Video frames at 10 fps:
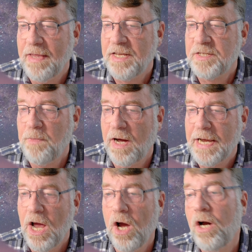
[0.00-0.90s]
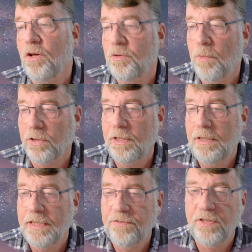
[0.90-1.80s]
my Earth
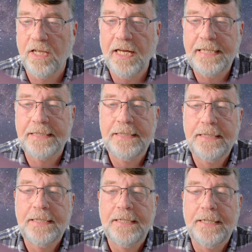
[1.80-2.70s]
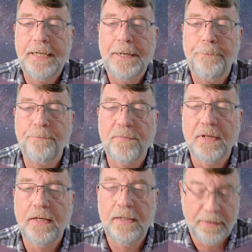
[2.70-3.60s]
model, if you like. So
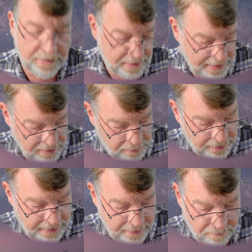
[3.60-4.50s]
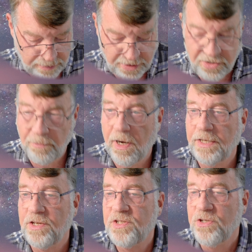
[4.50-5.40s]
let's put that plus or
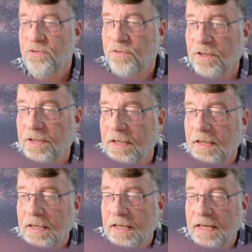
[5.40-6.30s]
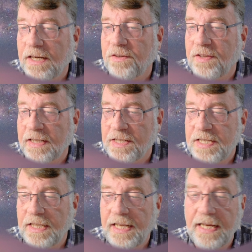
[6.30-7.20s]
minus 2 foot thickness
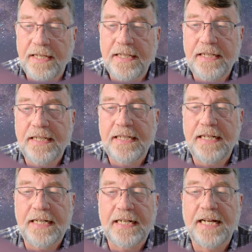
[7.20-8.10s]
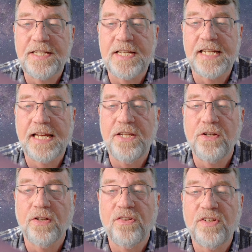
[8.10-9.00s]
in there. As I say, you
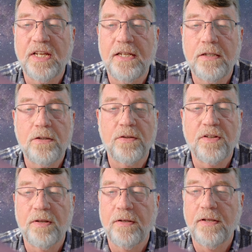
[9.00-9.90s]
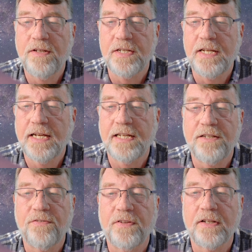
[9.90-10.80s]
can see, oh, there's a
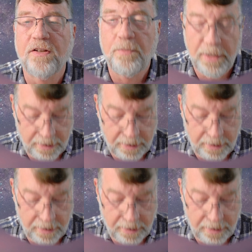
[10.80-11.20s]
negative thickness bed.